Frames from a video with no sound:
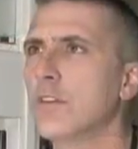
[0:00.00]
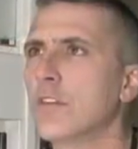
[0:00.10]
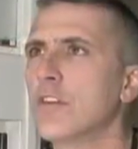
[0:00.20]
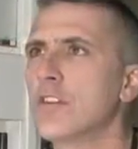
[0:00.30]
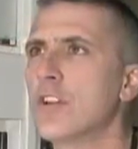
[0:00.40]
there's a
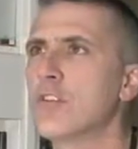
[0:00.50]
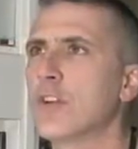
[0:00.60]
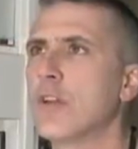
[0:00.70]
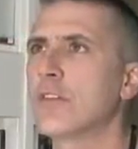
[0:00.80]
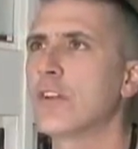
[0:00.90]
good chance you
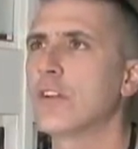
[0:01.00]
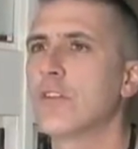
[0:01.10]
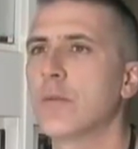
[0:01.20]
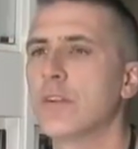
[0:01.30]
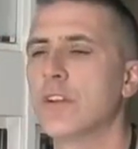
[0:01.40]
can have it done in
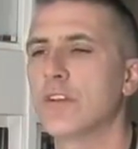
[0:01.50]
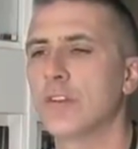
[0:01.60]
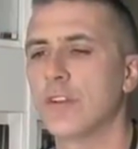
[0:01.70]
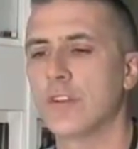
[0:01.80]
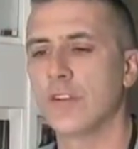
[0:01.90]
family
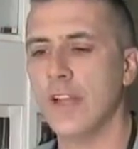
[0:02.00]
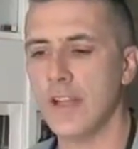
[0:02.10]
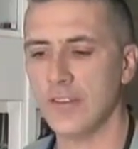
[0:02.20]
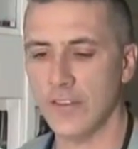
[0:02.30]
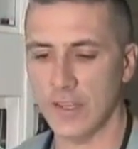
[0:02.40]
dentistry. The
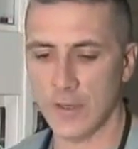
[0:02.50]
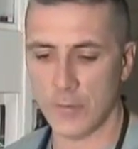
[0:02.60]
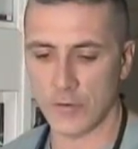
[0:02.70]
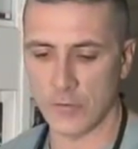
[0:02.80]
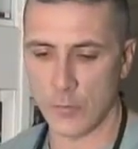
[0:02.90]
last thing a
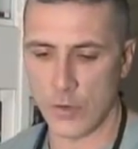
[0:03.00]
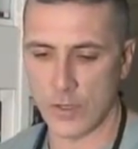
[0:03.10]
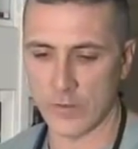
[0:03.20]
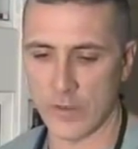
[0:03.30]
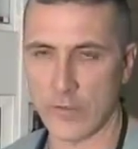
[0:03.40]
person
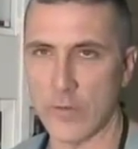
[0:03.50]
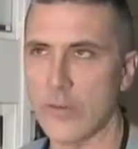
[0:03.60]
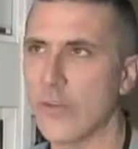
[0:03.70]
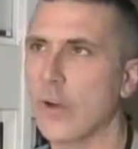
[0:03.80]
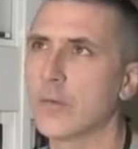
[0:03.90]
wants after we've
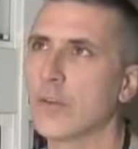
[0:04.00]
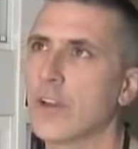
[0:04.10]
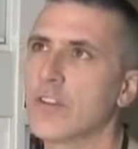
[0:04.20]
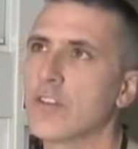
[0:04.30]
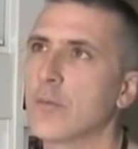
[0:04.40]
developed a
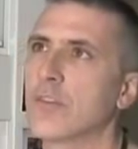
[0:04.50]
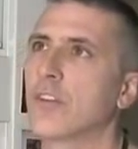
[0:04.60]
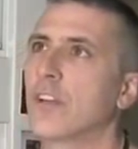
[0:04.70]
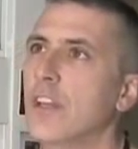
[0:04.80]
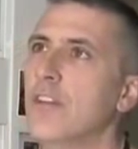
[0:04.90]
relationship is to
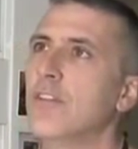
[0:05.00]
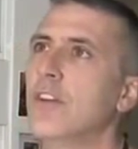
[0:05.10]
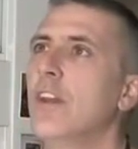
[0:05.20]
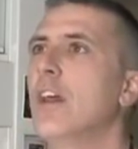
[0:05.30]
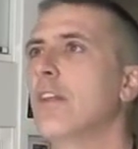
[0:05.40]
leave
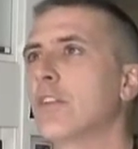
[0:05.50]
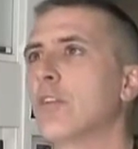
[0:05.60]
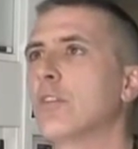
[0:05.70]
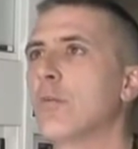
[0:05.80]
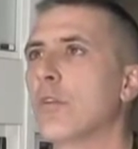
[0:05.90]
and have to go
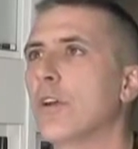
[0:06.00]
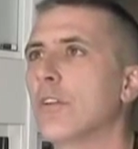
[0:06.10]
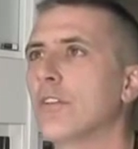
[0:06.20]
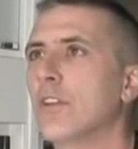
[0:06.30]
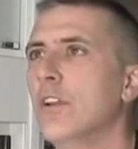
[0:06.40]
somewhere
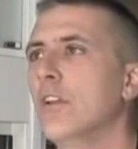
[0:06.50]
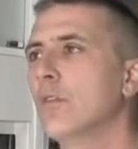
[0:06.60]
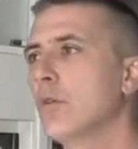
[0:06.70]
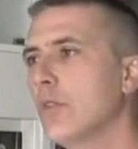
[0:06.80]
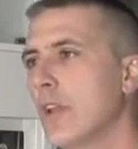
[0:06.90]
else.
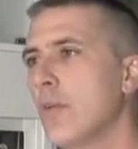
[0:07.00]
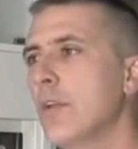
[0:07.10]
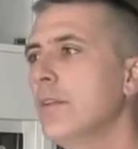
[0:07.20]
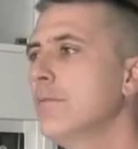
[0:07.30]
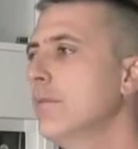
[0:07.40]
So once they come
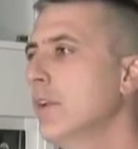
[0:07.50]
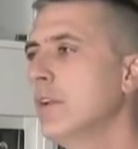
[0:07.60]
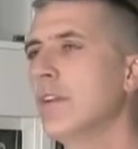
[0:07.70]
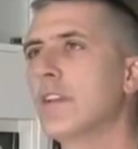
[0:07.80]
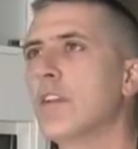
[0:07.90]
in,
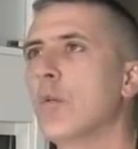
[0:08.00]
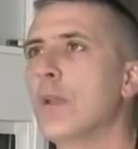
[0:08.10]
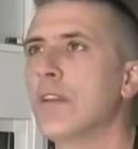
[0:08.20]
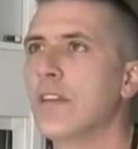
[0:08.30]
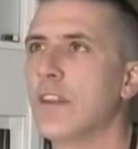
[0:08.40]
I'd like to know that we
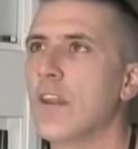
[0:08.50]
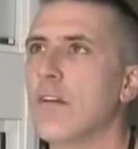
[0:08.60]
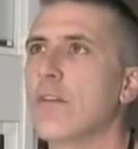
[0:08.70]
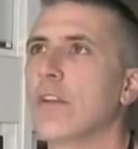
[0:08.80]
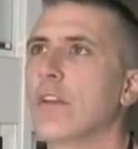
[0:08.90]
can take care of
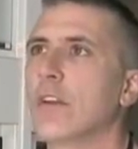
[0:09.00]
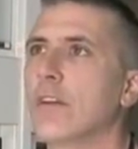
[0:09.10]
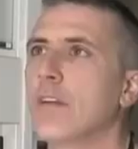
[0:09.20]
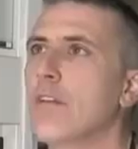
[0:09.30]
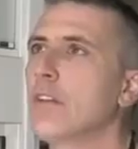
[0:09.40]
everything.
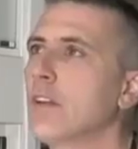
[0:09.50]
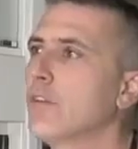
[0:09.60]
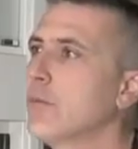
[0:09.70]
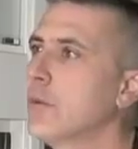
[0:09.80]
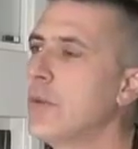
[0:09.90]
Everything
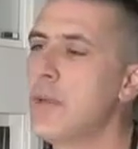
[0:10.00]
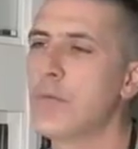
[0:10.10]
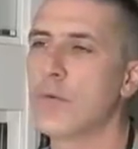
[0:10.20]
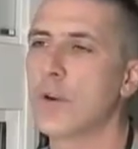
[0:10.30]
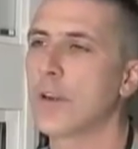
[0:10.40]
from the
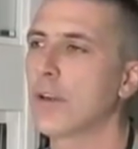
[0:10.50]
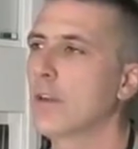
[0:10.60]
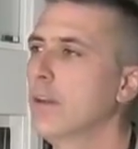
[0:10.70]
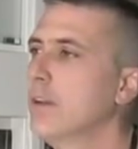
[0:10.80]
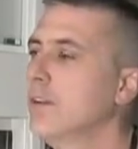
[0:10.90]
paperwork
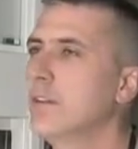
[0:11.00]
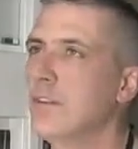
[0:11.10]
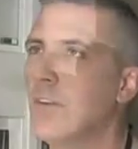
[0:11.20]
to the